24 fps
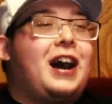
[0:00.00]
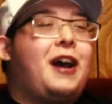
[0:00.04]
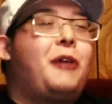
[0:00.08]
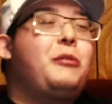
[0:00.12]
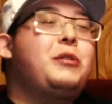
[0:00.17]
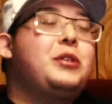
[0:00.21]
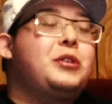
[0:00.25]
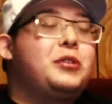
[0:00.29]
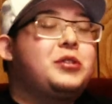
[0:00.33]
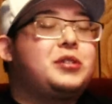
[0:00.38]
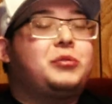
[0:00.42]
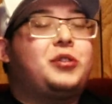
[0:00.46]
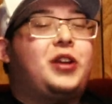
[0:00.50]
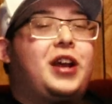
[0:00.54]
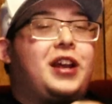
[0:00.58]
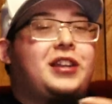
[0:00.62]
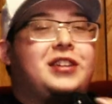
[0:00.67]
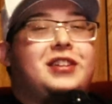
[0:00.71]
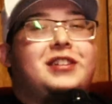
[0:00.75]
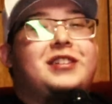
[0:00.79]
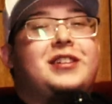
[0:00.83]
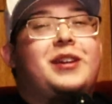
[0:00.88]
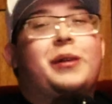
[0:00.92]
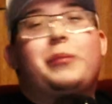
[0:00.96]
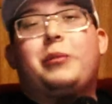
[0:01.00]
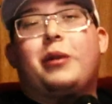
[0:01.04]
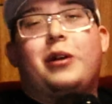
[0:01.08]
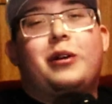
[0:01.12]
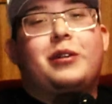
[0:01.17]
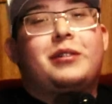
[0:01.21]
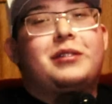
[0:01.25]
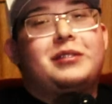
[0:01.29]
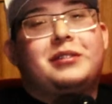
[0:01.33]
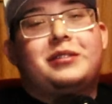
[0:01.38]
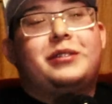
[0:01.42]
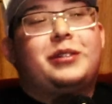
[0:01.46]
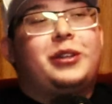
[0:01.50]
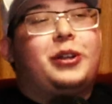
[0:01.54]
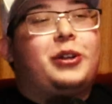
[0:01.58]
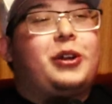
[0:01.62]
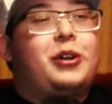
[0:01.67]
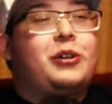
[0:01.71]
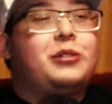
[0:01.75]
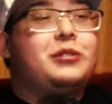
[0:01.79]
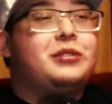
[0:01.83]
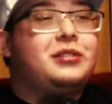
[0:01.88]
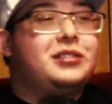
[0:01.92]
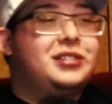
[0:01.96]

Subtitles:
I want to do some crazy shit, bro. You know,